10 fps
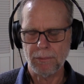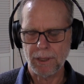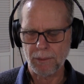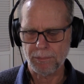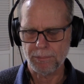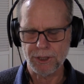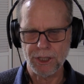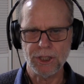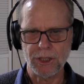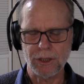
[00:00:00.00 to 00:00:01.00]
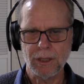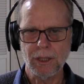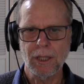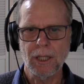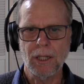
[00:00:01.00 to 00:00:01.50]
that position
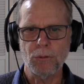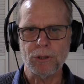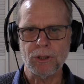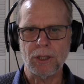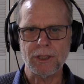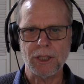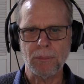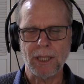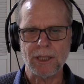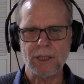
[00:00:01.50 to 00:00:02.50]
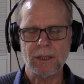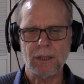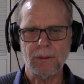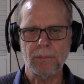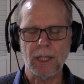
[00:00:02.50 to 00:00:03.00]
was not so much
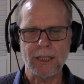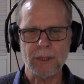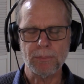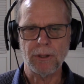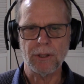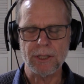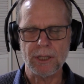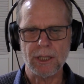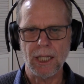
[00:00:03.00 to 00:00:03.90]
my experience,